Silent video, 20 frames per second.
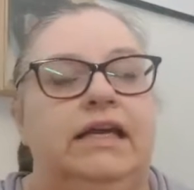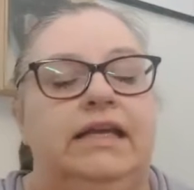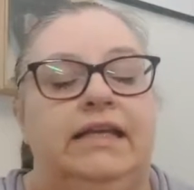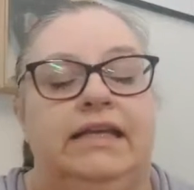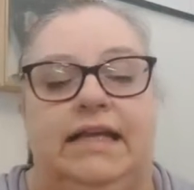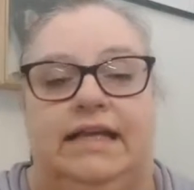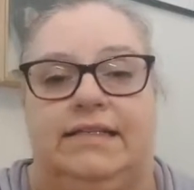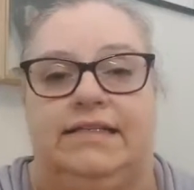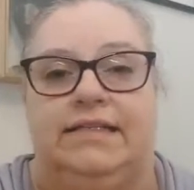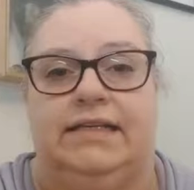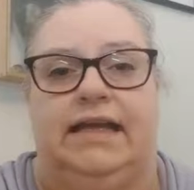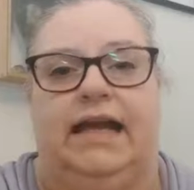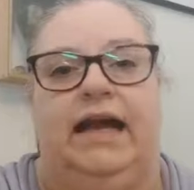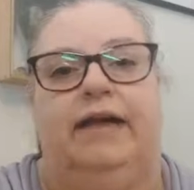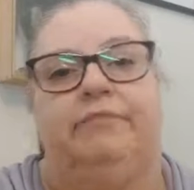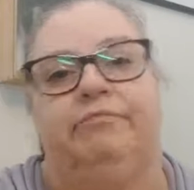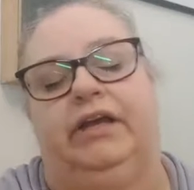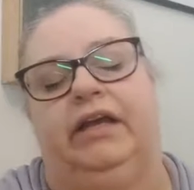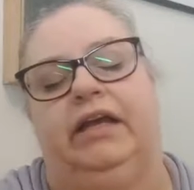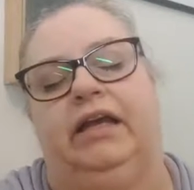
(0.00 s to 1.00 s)
Yes, it
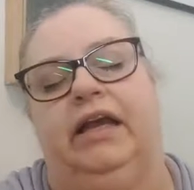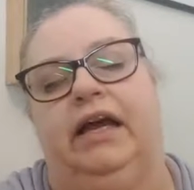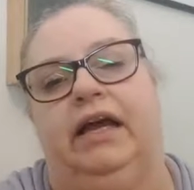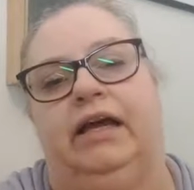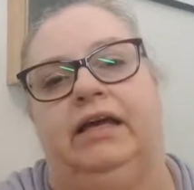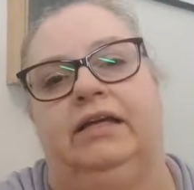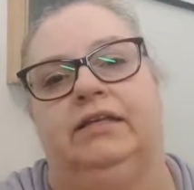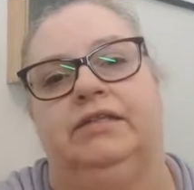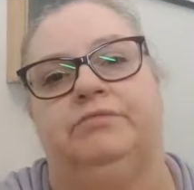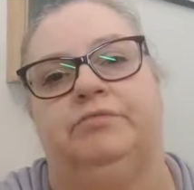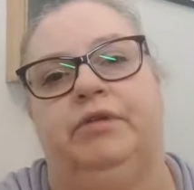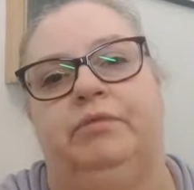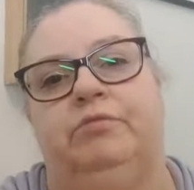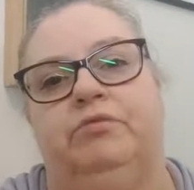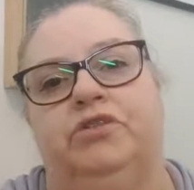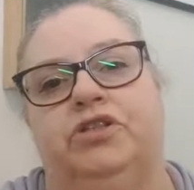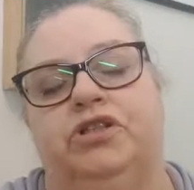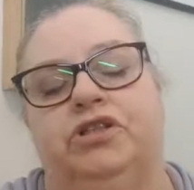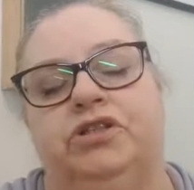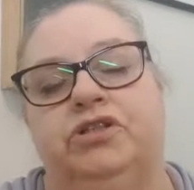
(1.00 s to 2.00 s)
can be, and
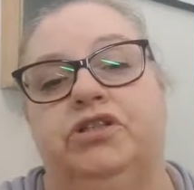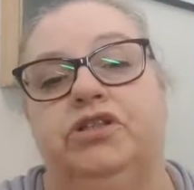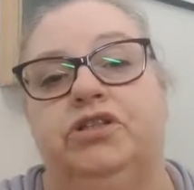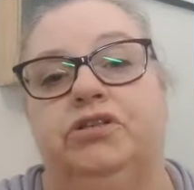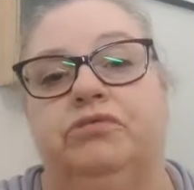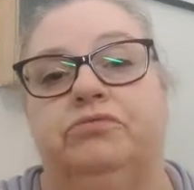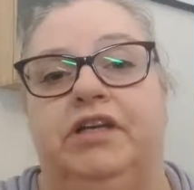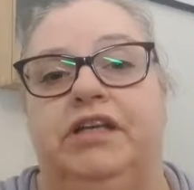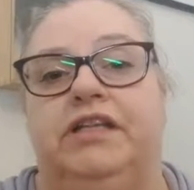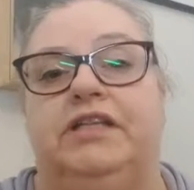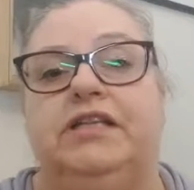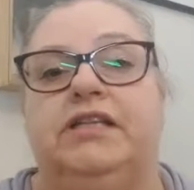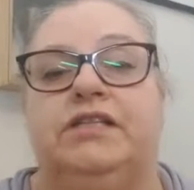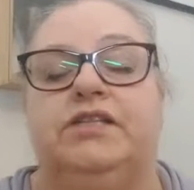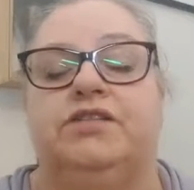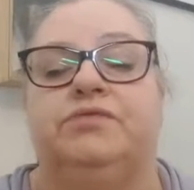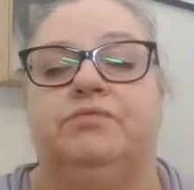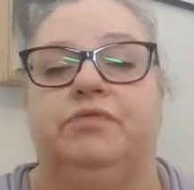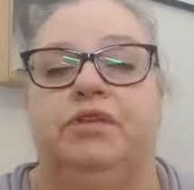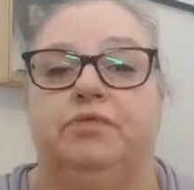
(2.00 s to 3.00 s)
people do
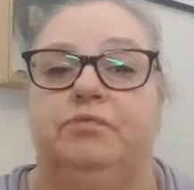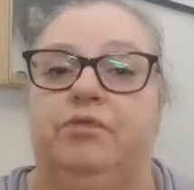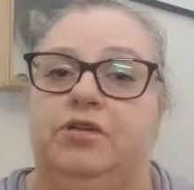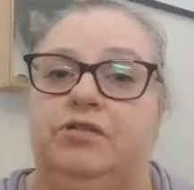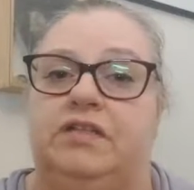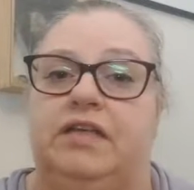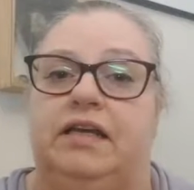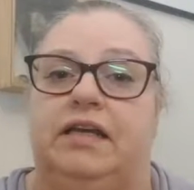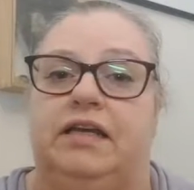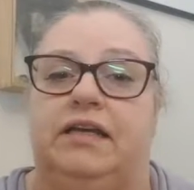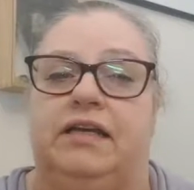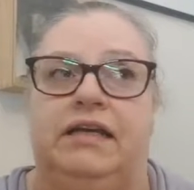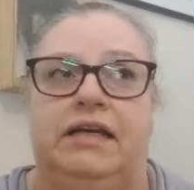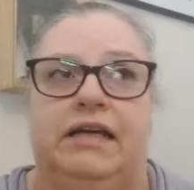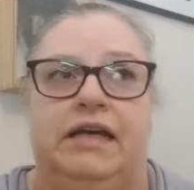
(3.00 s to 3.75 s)
readings with music.